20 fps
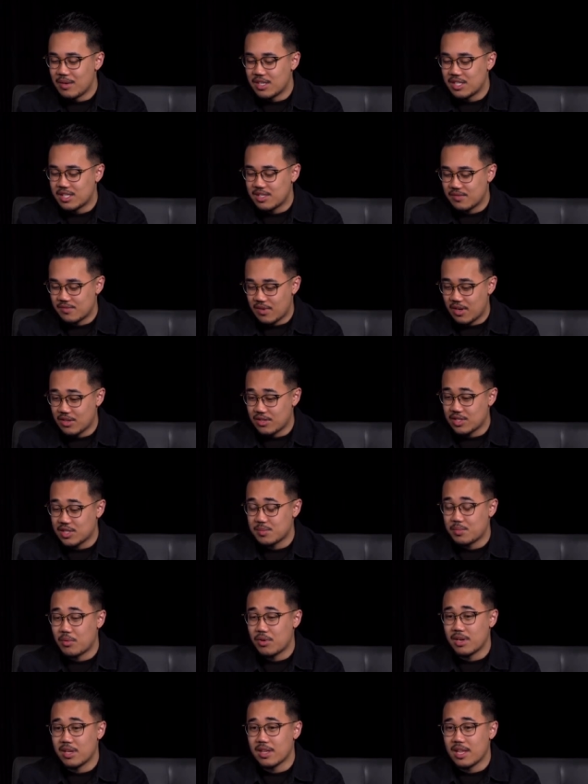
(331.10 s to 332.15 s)
it's very
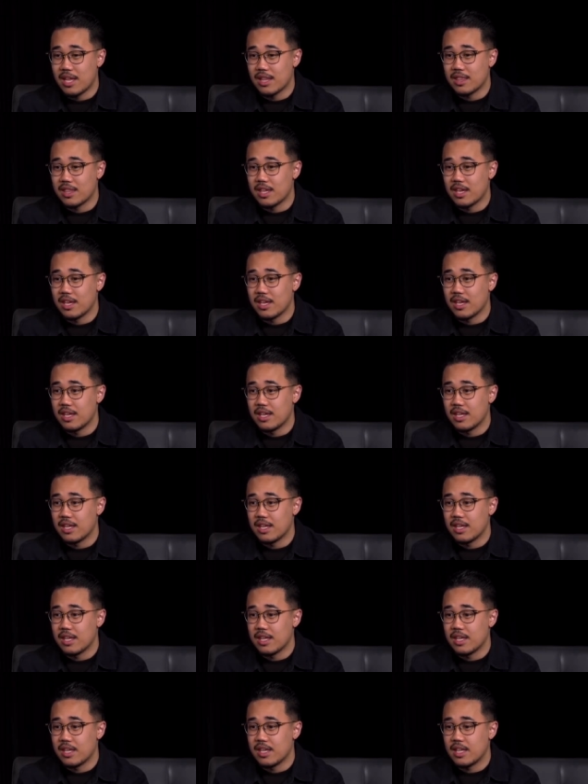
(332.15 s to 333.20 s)
disappointing that they
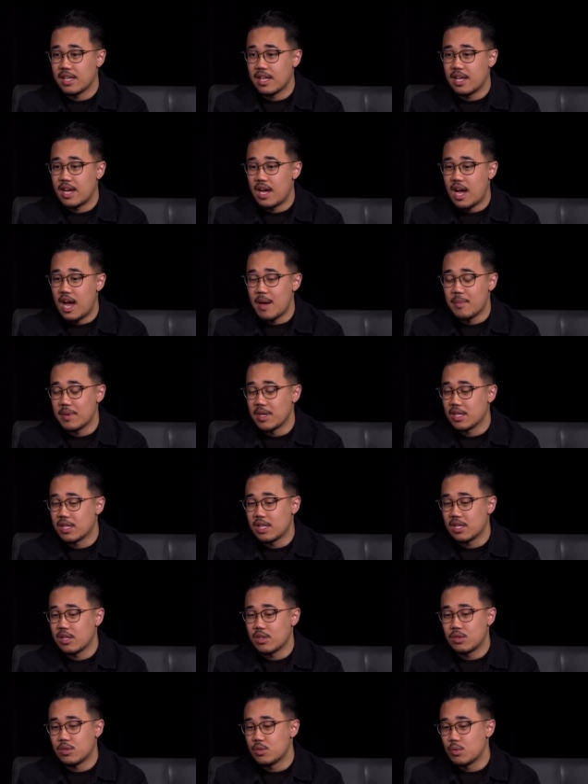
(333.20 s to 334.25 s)
I mean,
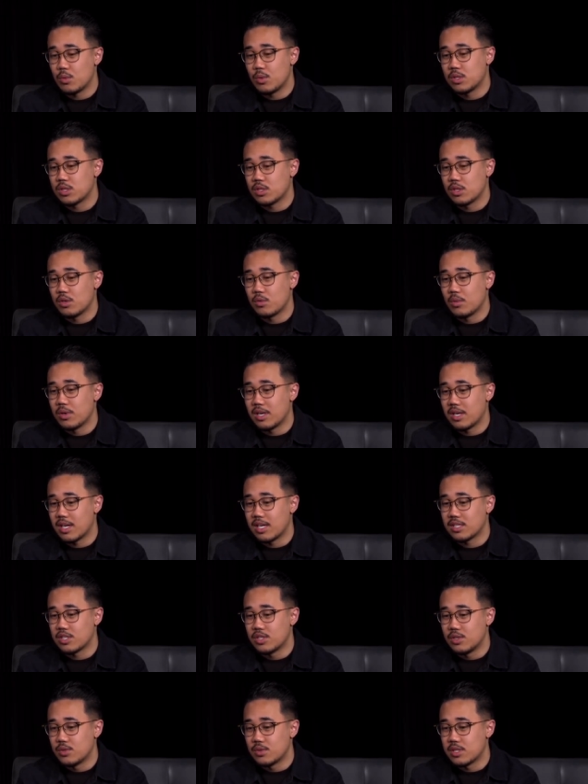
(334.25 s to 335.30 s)
it, no one's going to win
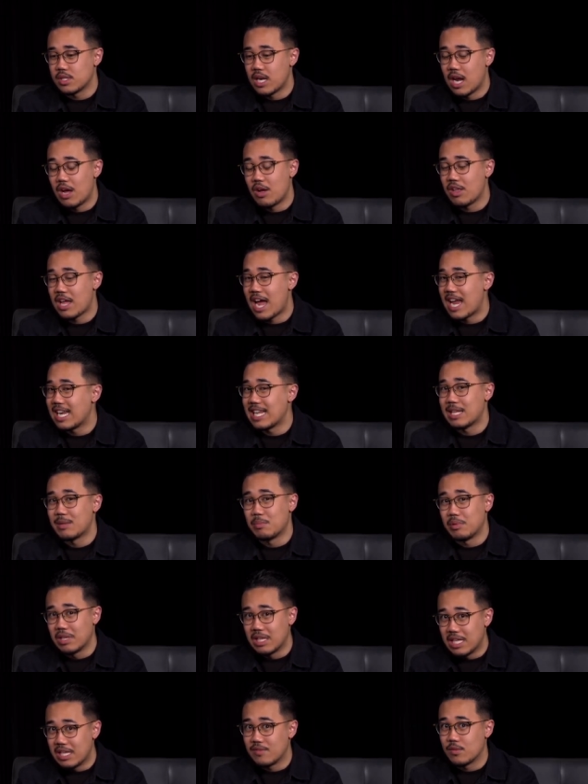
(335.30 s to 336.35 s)
against Houston. I, I didn't
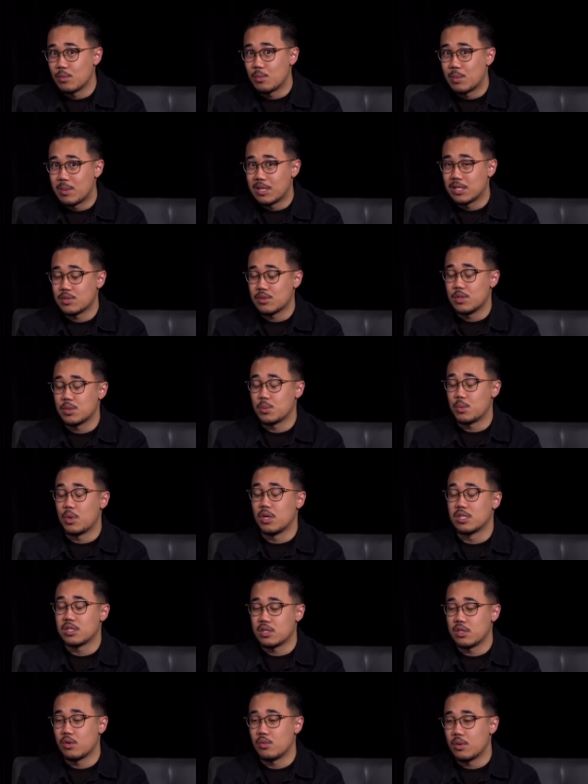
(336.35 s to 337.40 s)
believe Minnesota
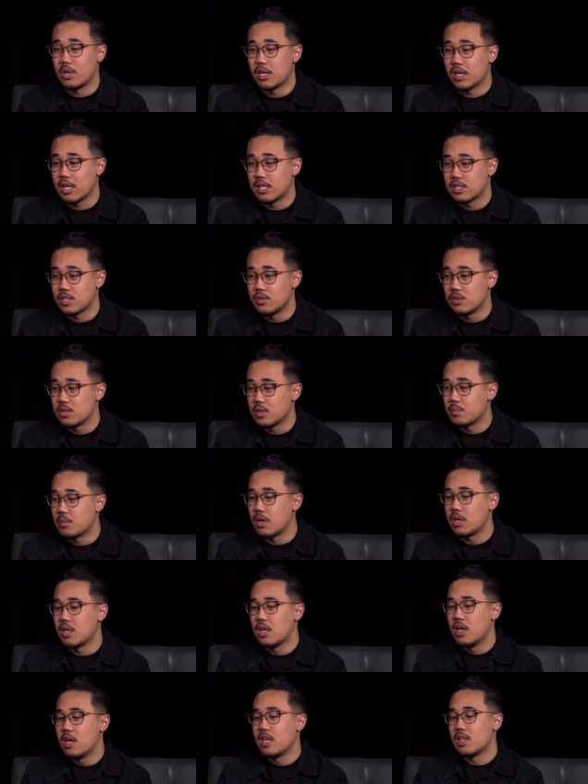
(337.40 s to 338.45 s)
was going to win against Houston,
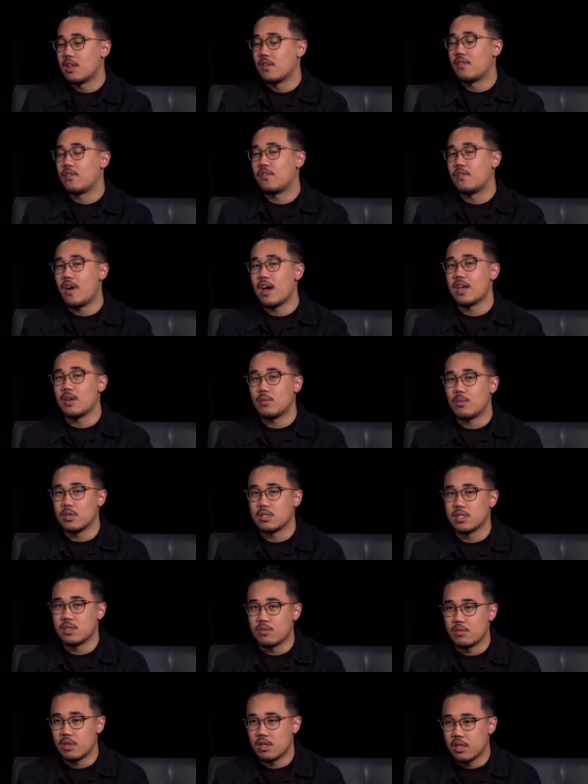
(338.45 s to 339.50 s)
but mm-hmm. the fight
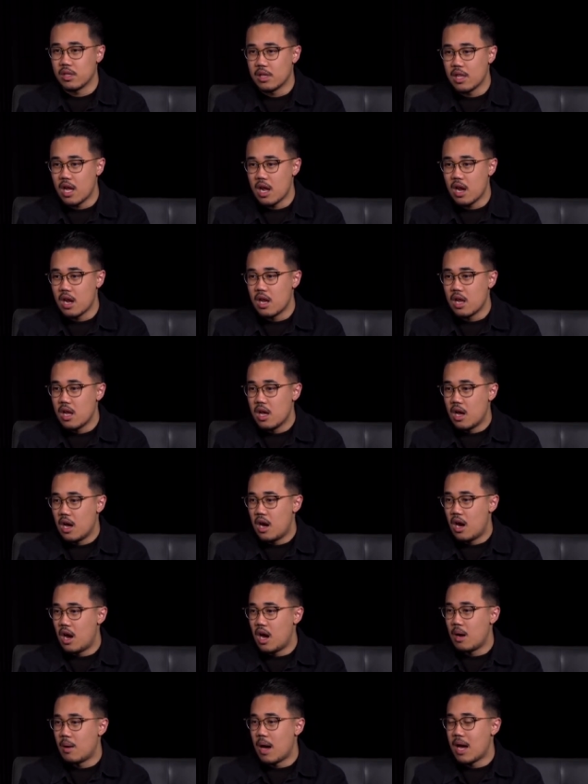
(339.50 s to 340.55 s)
wasn't really there.
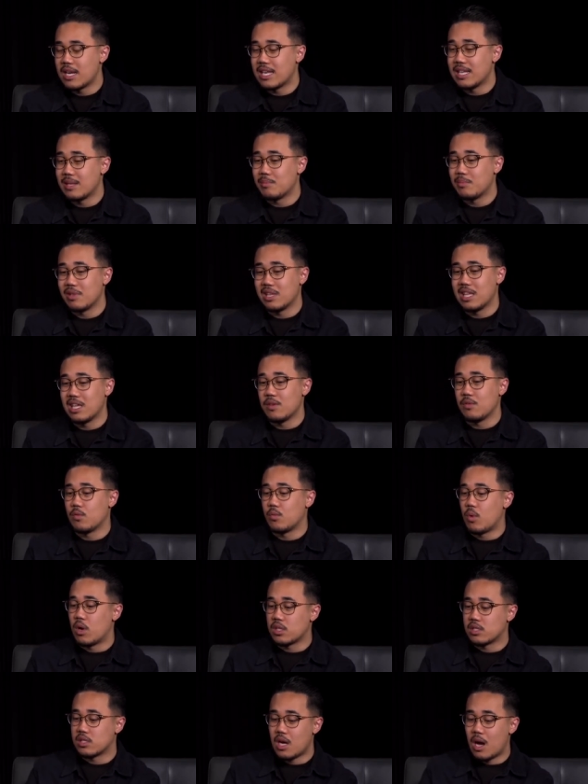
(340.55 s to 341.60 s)
Mm-hmm. Uh, I didn't believe
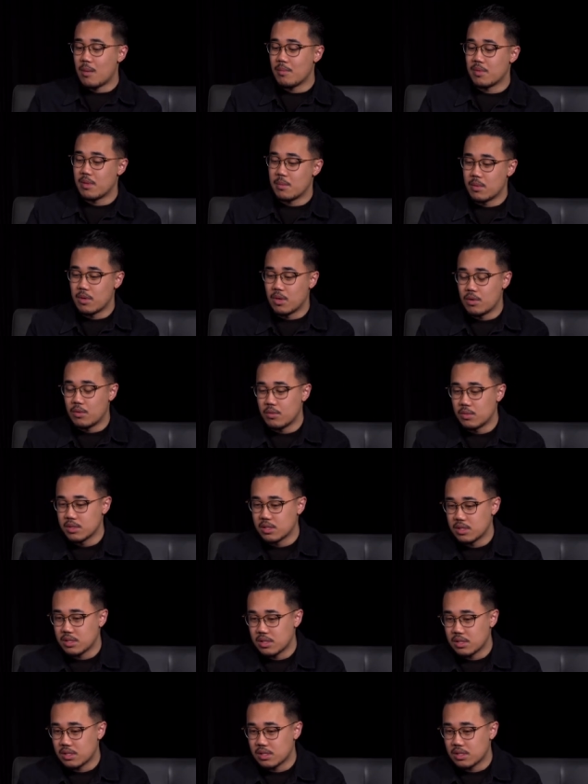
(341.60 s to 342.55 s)
what Tom Thibodeau was